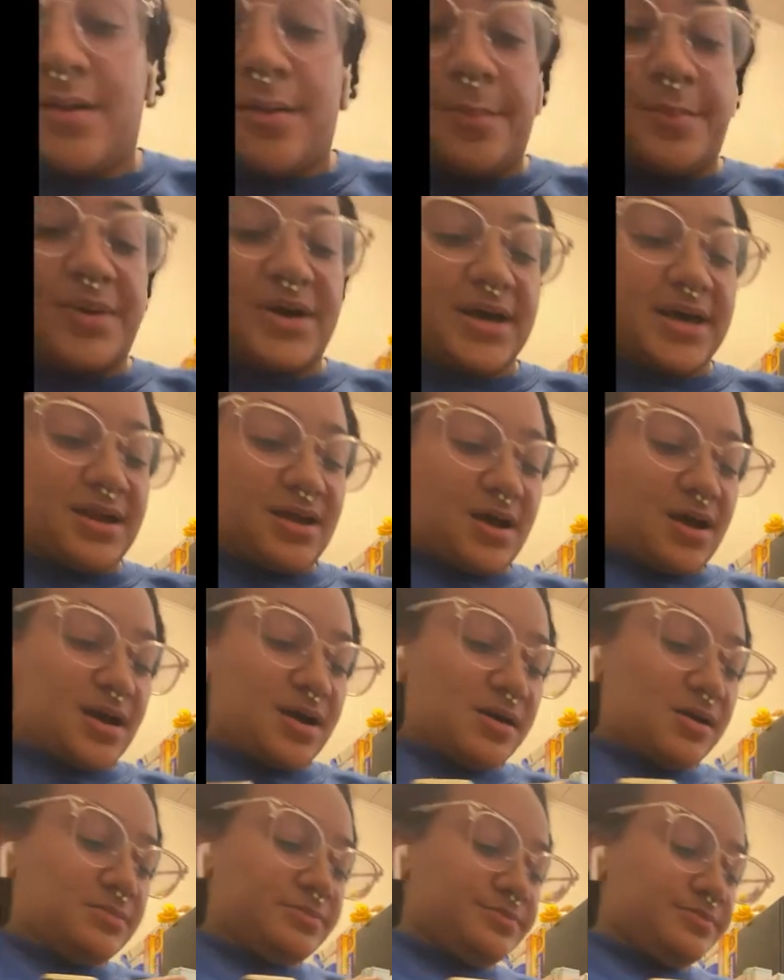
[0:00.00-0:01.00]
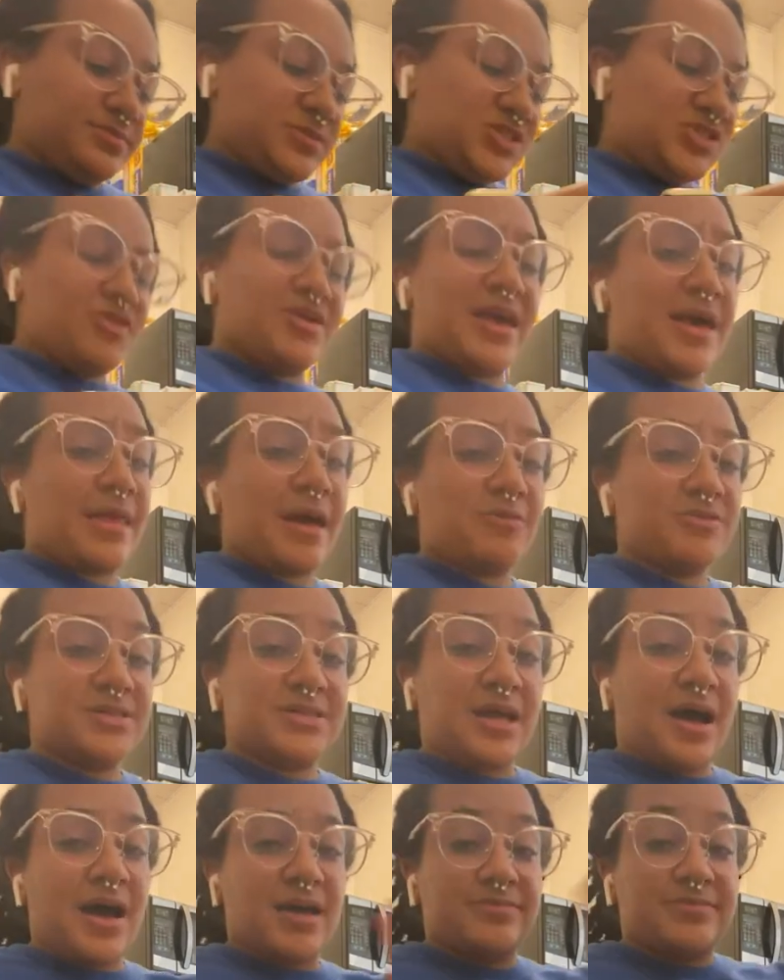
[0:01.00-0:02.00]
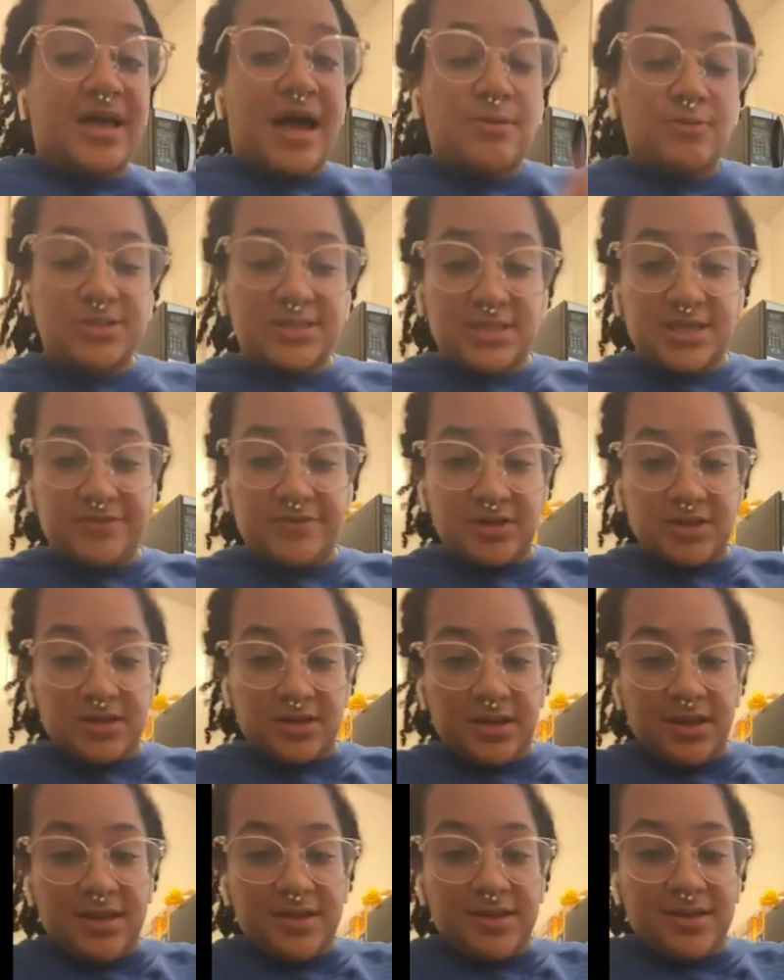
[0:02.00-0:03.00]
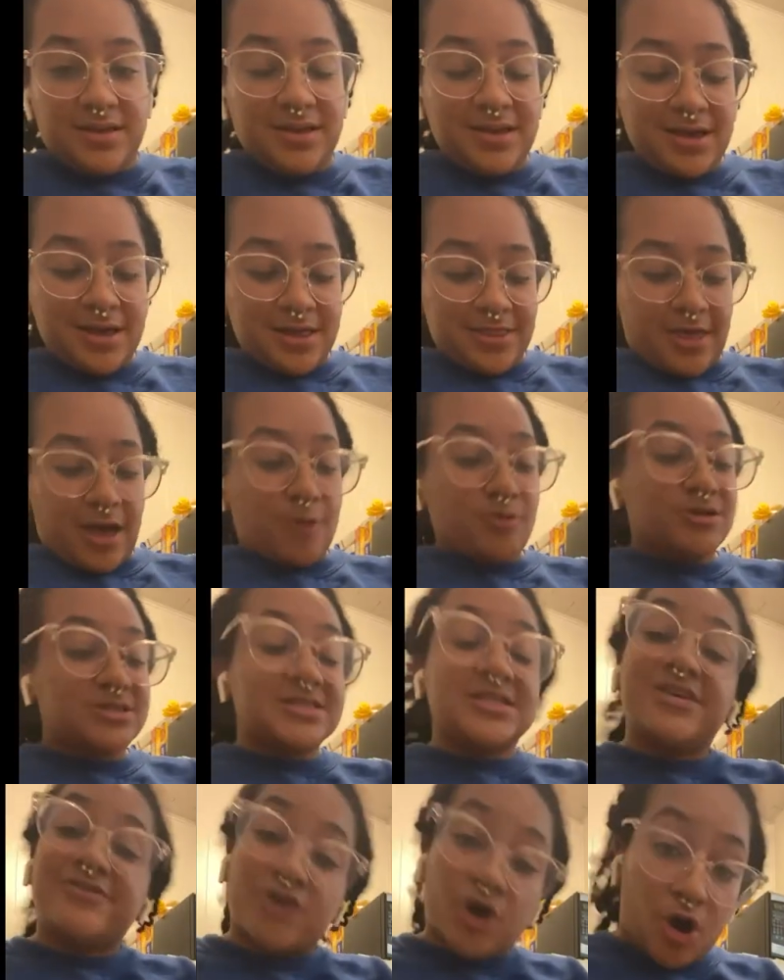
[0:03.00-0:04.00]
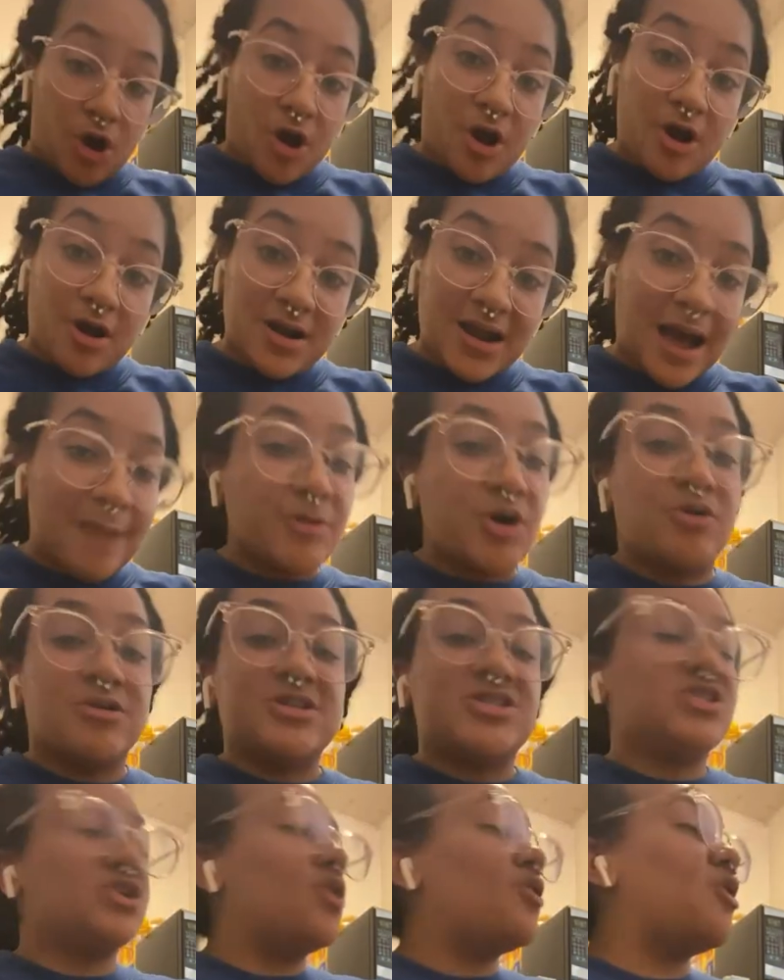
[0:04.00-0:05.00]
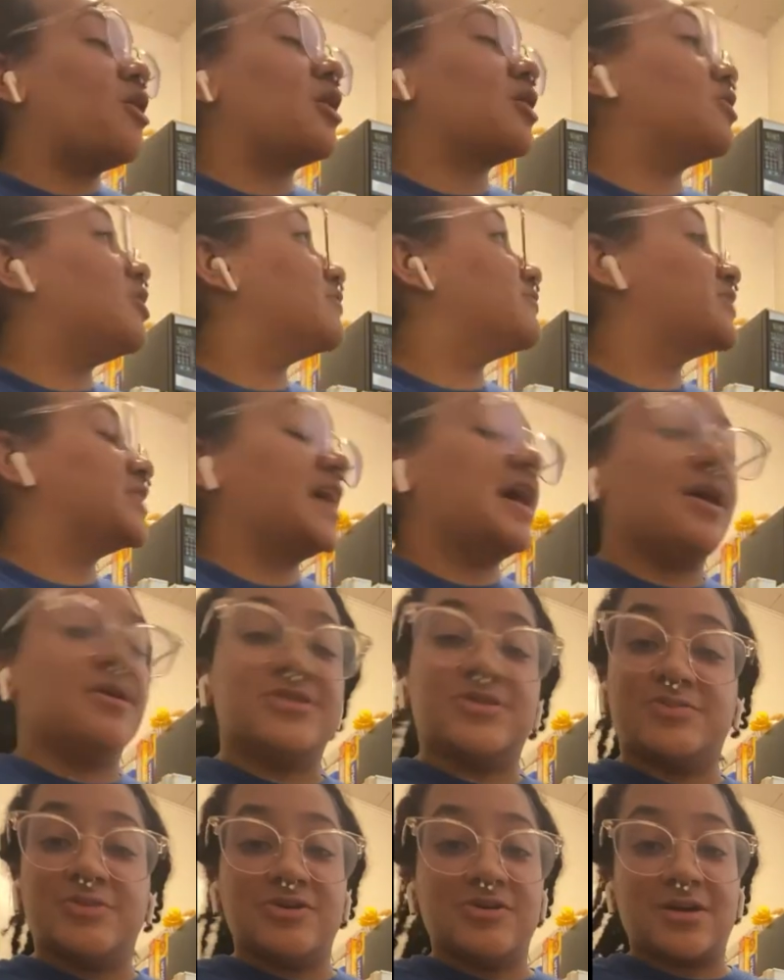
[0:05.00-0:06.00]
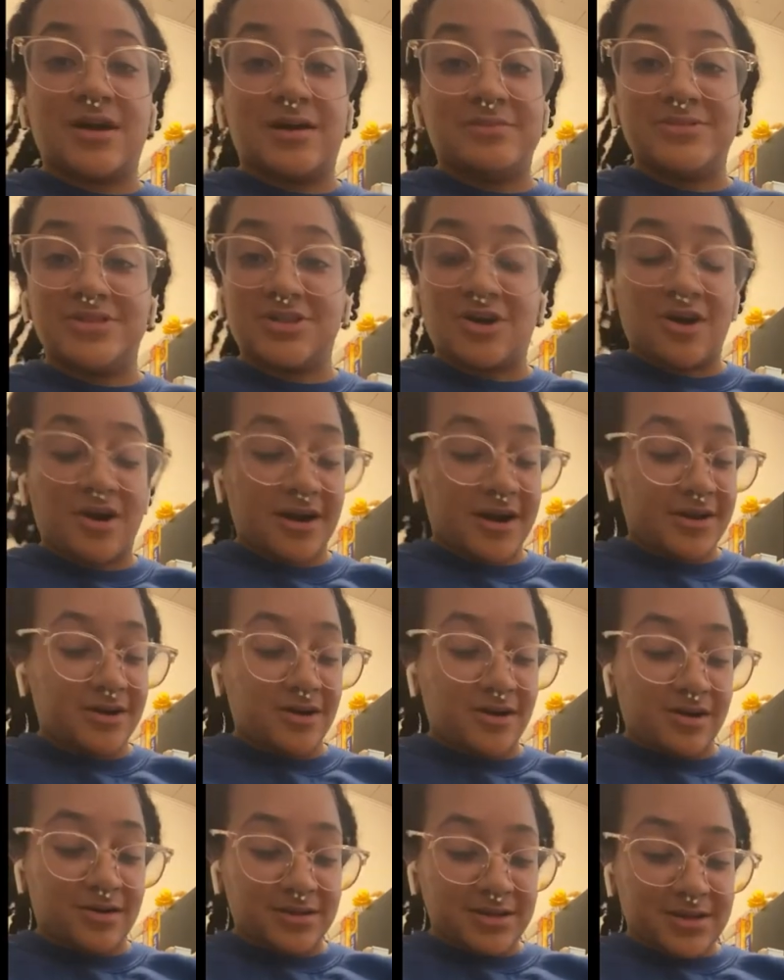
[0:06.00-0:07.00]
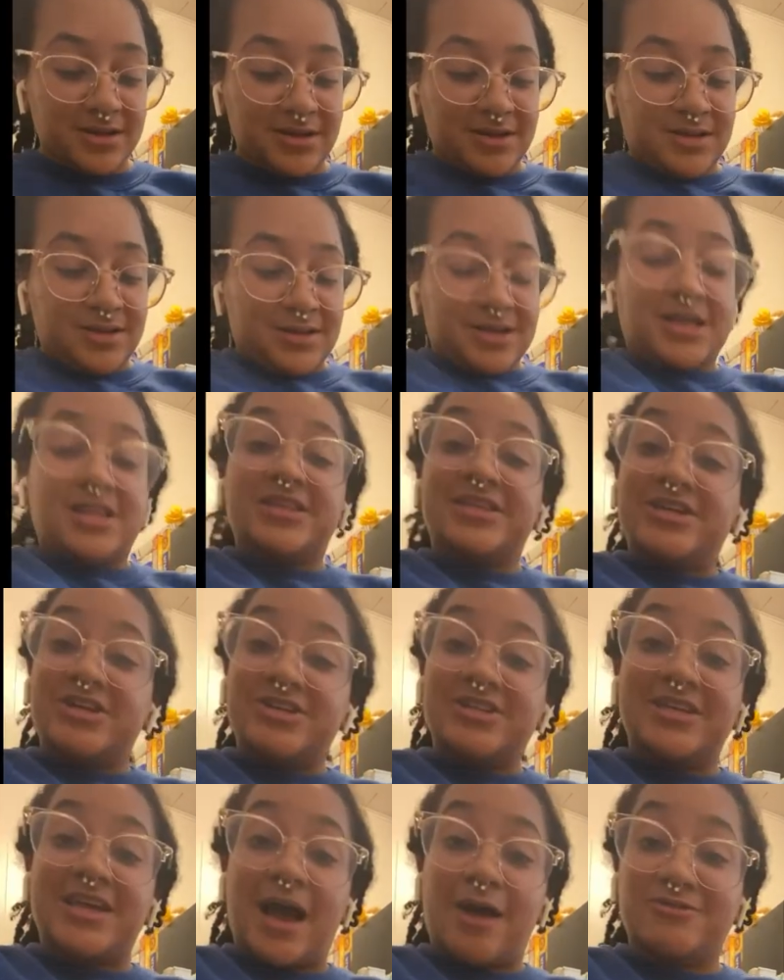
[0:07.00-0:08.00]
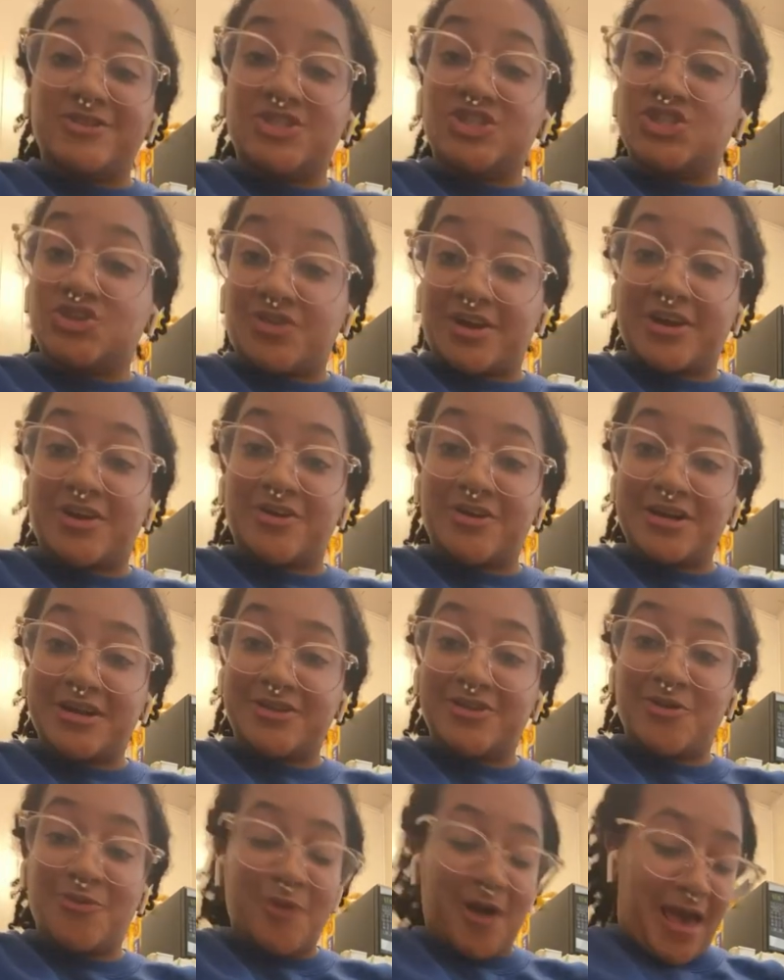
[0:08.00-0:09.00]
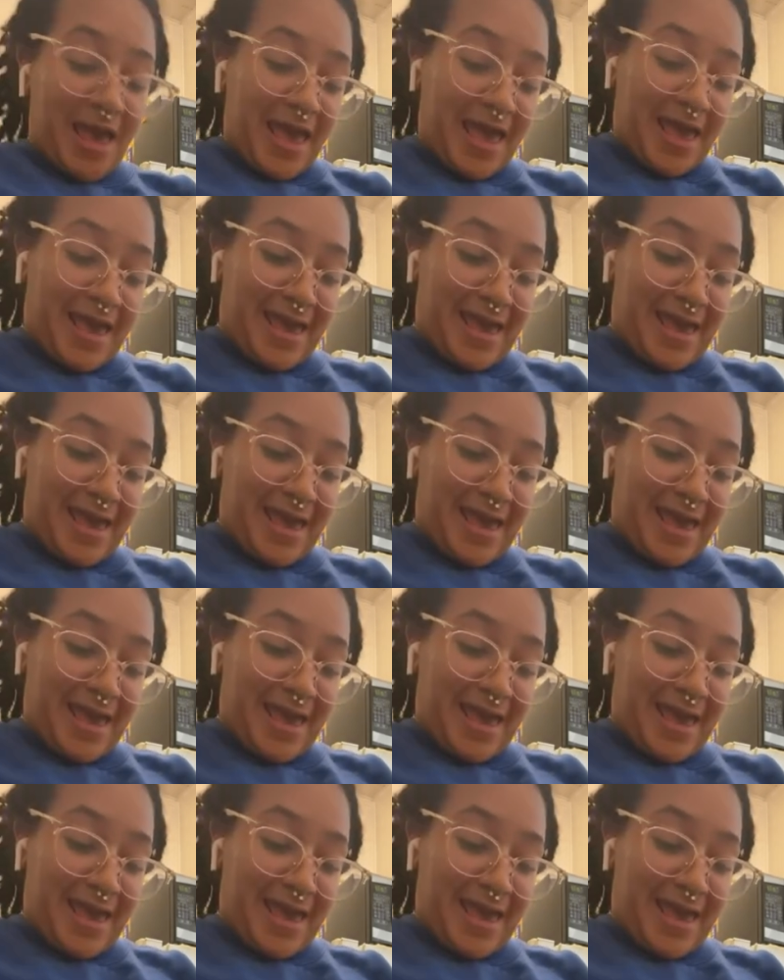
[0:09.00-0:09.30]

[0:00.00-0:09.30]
But so yeah, that wasn't even hard. I'm going so hard off of cow's milk. I'm sorry, y'all. Clearly I was triggered in the way.